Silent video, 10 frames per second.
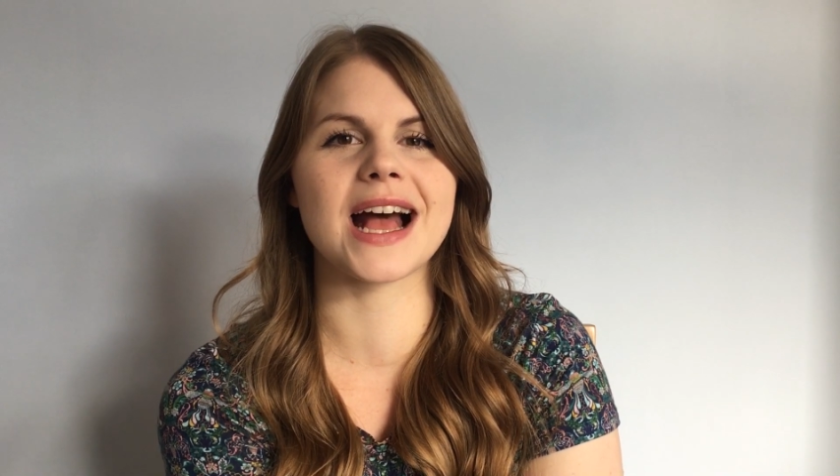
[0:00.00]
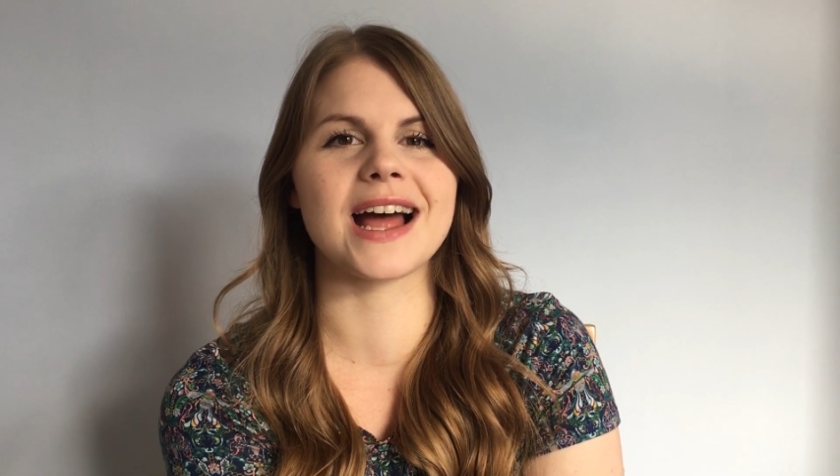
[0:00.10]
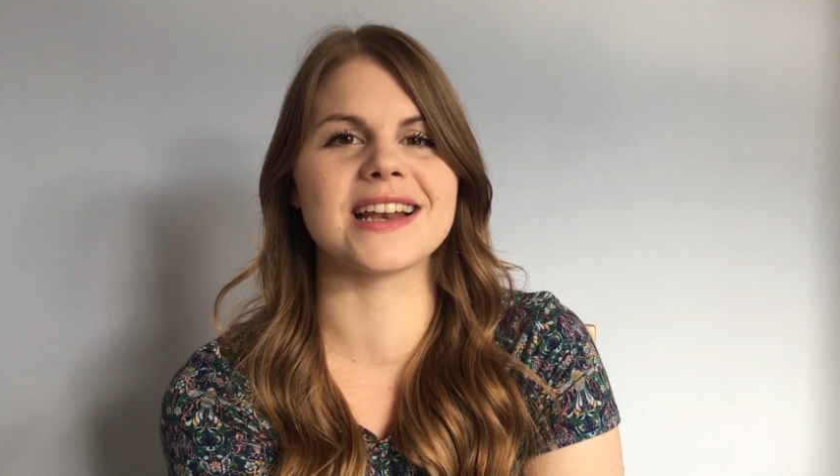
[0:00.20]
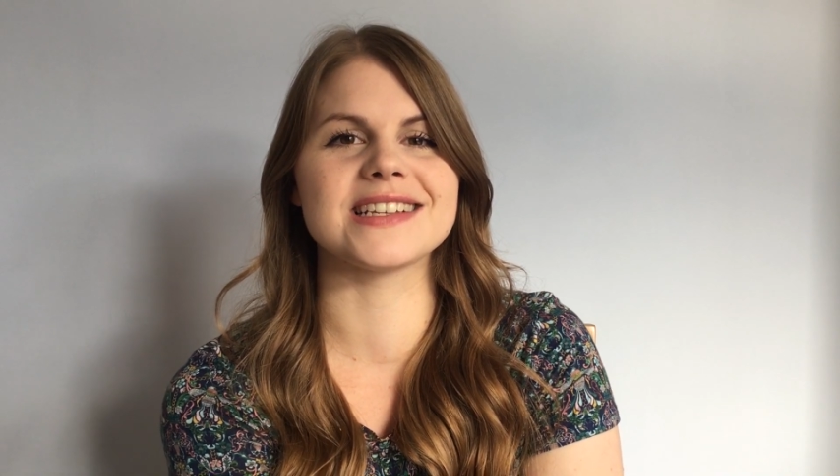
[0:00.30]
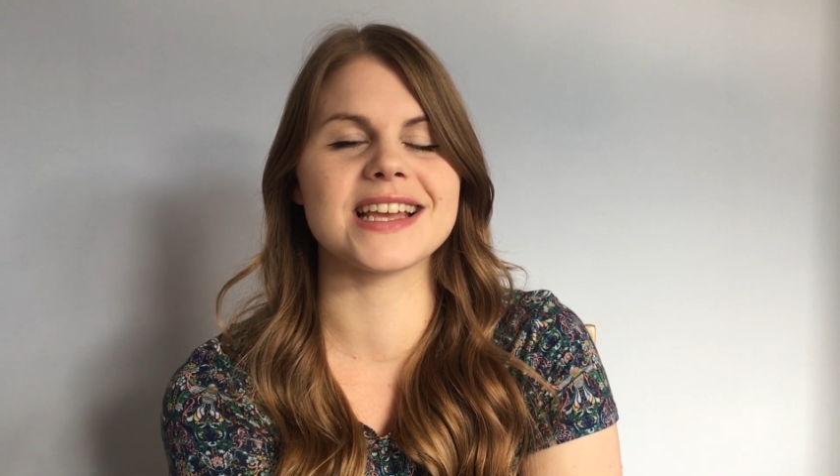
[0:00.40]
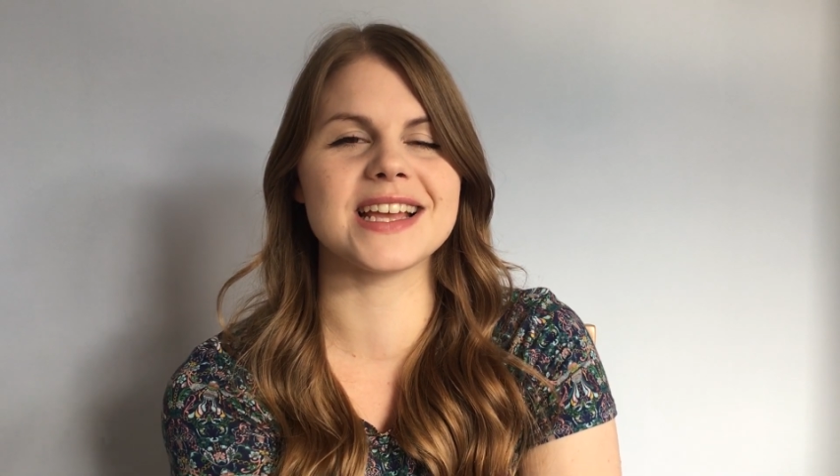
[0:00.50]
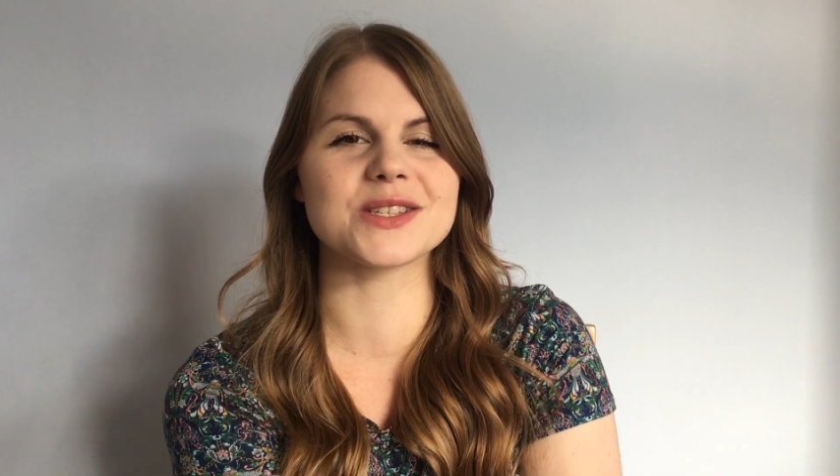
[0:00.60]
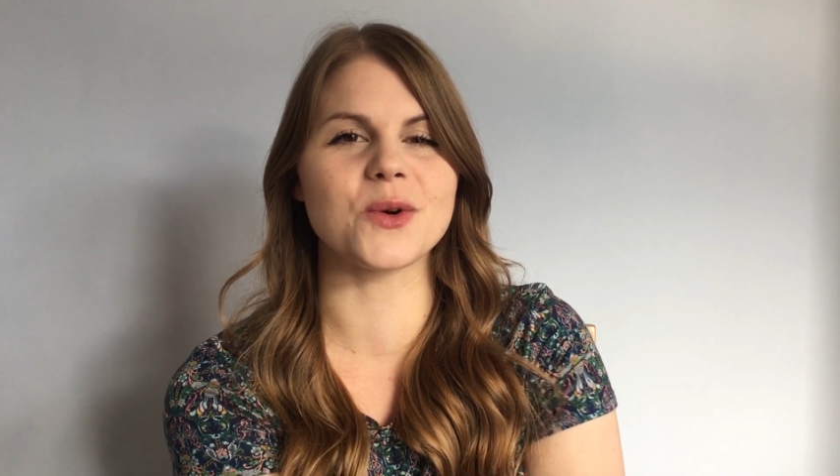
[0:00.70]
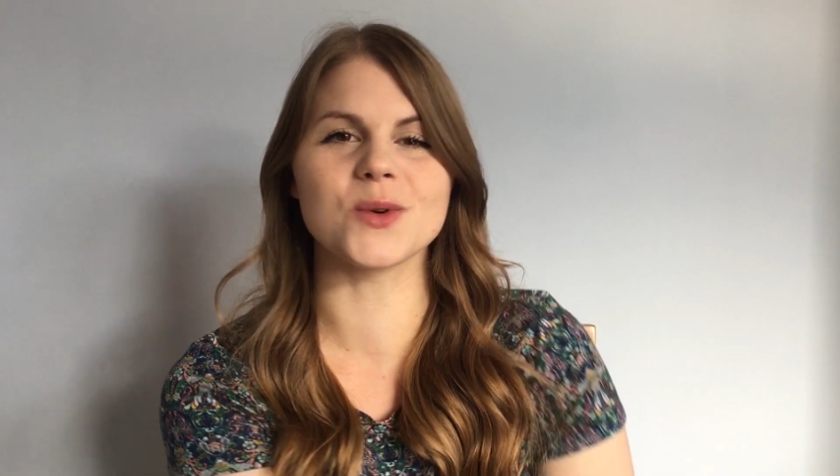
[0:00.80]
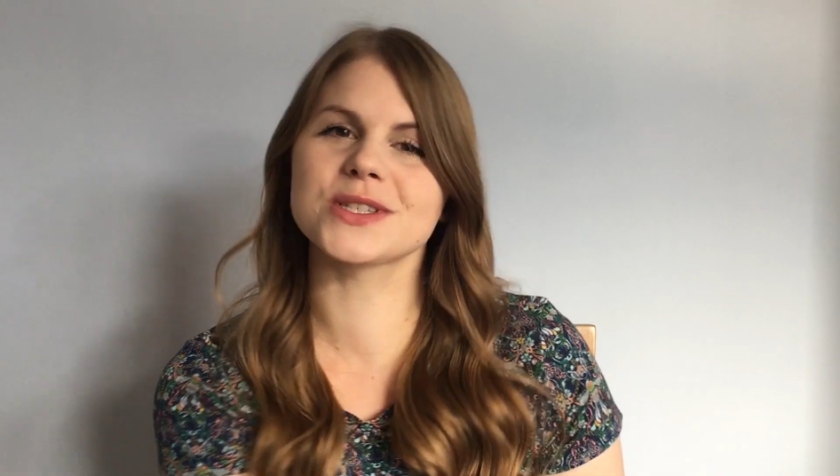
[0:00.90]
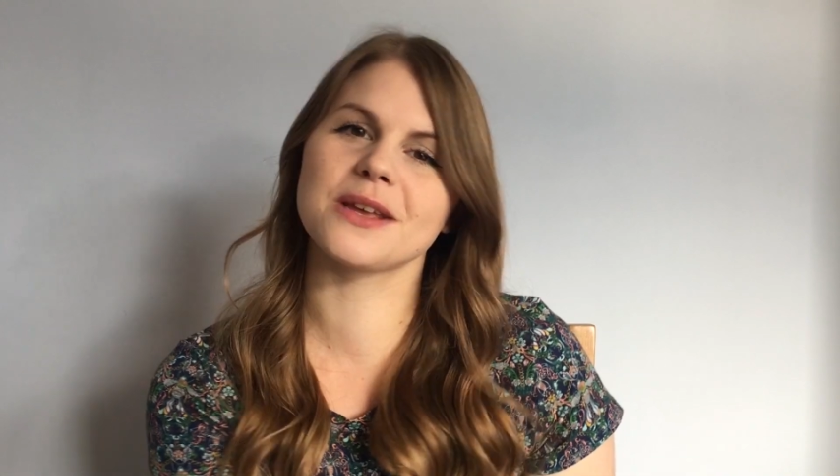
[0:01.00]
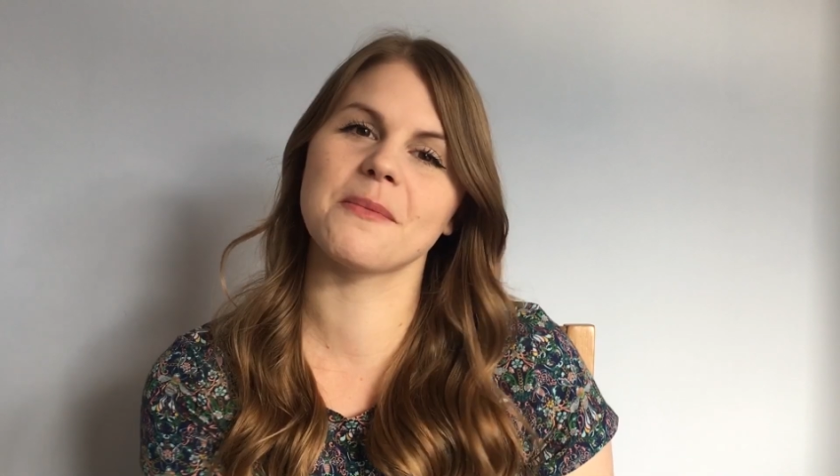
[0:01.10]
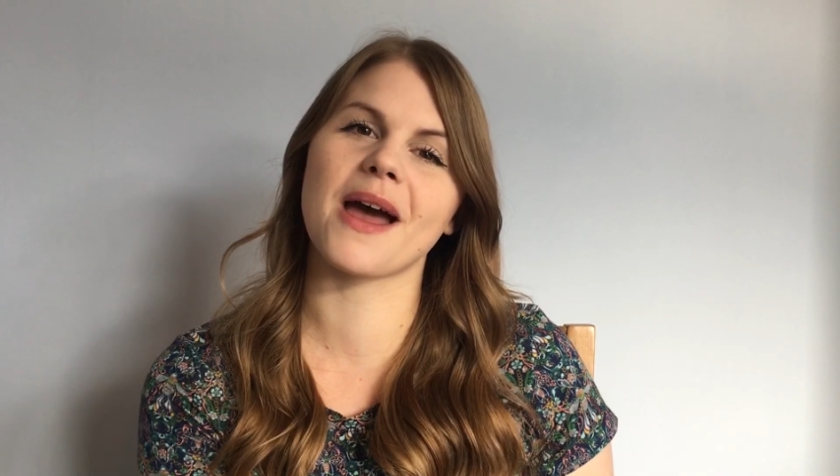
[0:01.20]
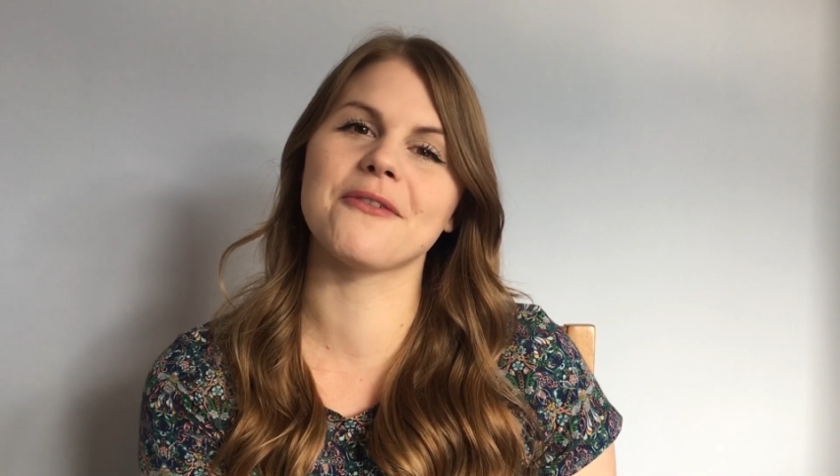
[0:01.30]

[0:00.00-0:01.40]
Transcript: and it's awesome